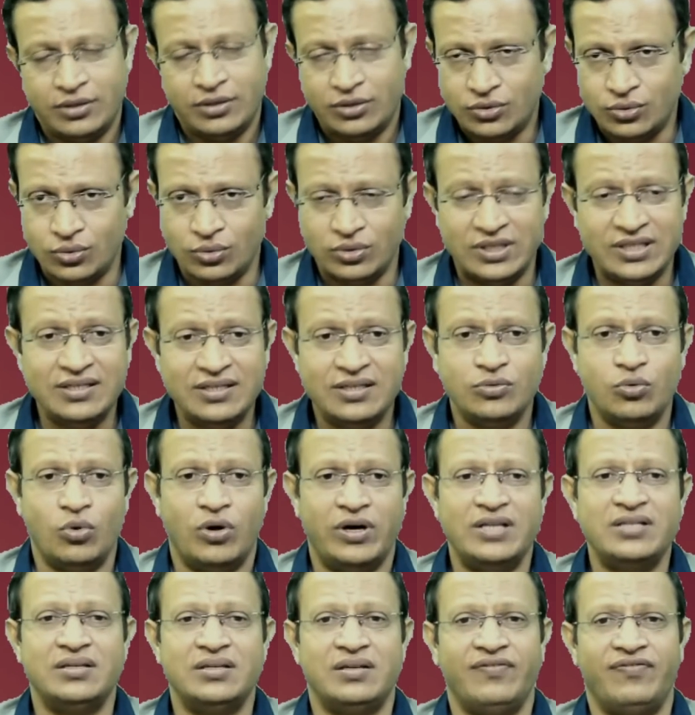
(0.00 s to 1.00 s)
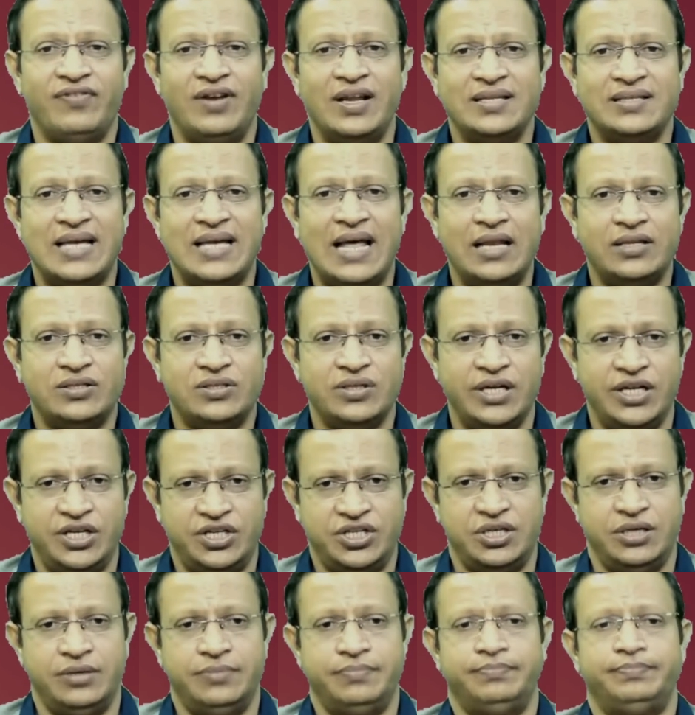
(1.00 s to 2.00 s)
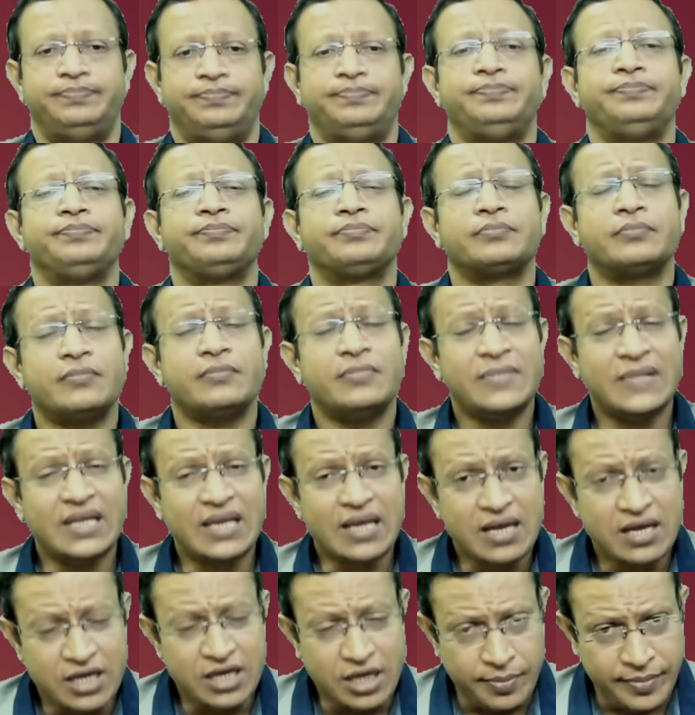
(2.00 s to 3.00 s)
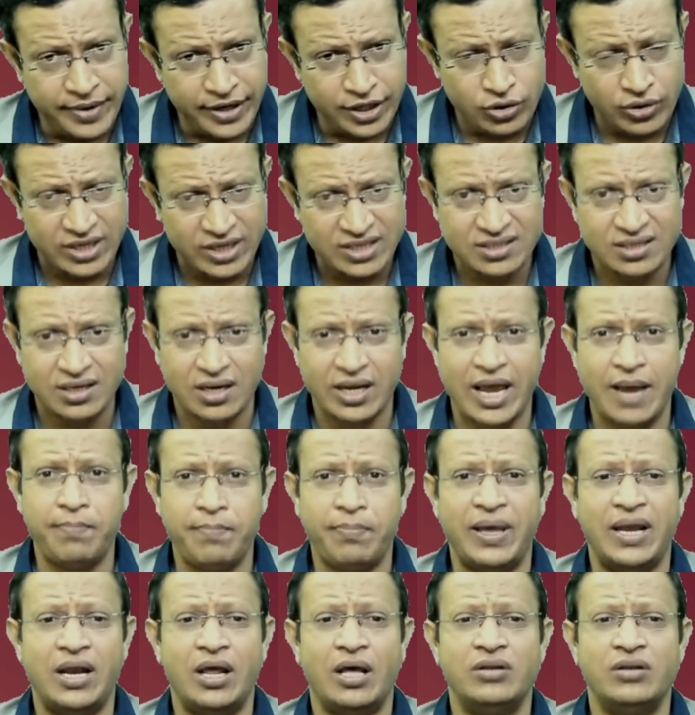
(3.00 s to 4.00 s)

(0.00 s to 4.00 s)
So this is what is reflex hallucination. Coming to extracampine